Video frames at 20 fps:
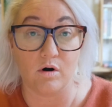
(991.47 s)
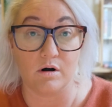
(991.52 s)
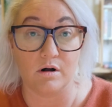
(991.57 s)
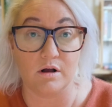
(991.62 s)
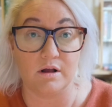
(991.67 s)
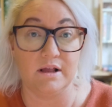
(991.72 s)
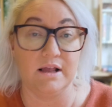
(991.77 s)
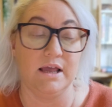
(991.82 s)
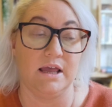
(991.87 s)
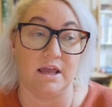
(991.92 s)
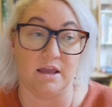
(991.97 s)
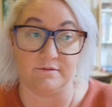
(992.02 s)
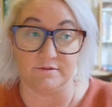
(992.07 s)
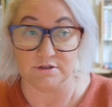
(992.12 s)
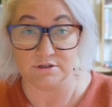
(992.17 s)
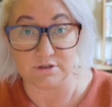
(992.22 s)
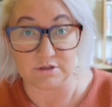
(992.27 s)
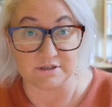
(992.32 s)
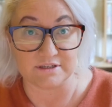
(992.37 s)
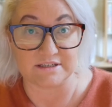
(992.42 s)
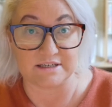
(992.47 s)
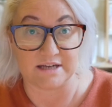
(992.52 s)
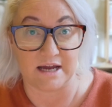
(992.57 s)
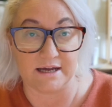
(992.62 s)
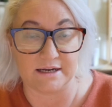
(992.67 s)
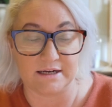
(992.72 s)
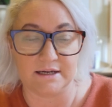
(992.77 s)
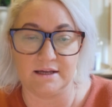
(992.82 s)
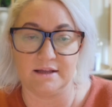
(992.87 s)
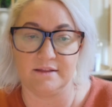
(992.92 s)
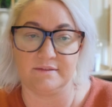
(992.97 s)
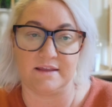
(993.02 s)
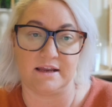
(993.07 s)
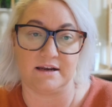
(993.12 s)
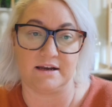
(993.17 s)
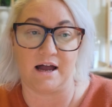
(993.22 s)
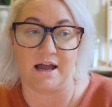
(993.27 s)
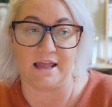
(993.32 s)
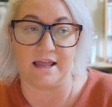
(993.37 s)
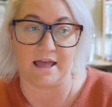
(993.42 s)
Or if you do use Tana,
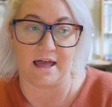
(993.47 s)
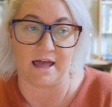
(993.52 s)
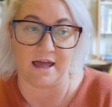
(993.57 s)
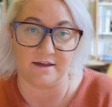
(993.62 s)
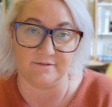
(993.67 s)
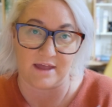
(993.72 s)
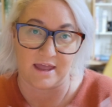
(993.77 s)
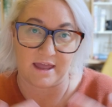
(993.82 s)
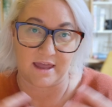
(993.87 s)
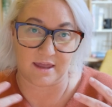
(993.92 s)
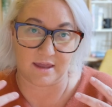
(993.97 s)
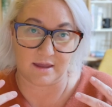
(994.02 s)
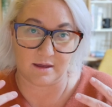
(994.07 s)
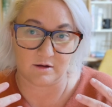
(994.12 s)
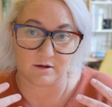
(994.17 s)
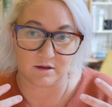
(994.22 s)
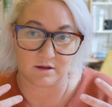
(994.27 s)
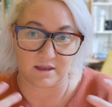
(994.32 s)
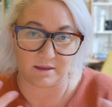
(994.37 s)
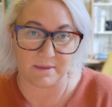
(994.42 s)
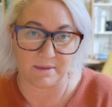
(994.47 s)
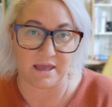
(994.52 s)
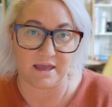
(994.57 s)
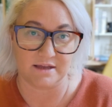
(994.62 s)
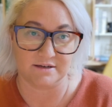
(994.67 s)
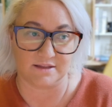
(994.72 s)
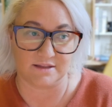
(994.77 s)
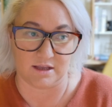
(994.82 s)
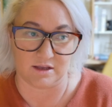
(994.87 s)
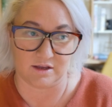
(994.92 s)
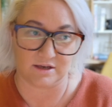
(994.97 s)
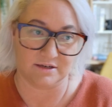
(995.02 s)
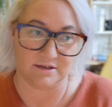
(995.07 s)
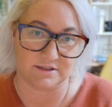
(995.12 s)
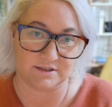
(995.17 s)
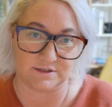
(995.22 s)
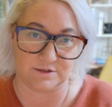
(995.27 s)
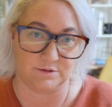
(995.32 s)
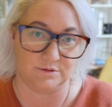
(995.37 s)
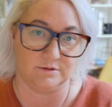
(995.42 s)
then I have a command that you can
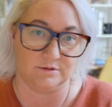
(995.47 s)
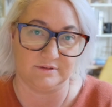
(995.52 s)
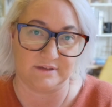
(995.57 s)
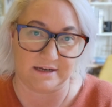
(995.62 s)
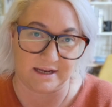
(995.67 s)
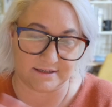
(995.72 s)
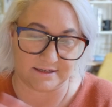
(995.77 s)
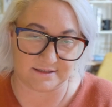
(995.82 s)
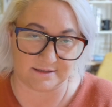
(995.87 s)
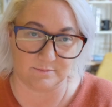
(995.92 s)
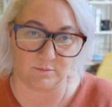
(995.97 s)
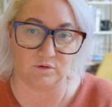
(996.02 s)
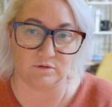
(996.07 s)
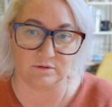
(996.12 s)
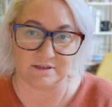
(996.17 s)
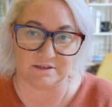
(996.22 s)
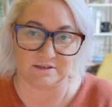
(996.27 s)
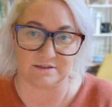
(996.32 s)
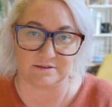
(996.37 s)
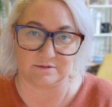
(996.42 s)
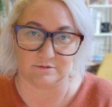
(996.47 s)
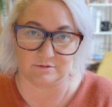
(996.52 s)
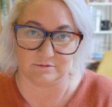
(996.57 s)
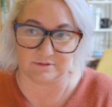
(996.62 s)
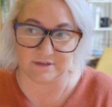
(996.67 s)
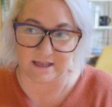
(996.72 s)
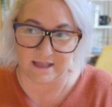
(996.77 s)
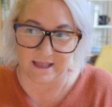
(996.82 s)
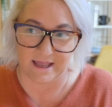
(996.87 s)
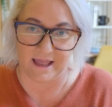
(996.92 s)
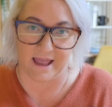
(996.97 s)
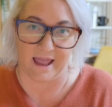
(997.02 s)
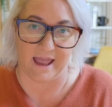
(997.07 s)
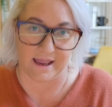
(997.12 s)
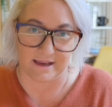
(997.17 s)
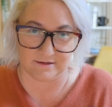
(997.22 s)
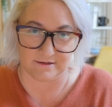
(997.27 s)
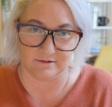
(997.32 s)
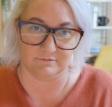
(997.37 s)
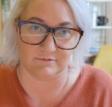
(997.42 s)
install that has them all installed
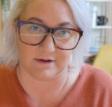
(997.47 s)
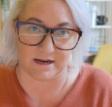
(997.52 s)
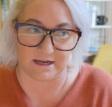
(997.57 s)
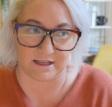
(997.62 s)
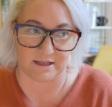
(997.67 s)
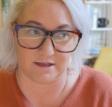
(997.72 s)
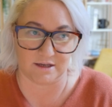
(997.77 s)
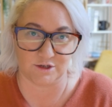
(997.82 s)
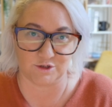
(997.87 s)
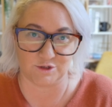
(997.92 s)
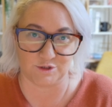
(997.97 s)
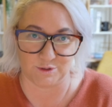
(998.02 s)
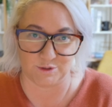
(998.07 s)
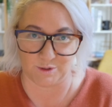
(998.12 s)
and ready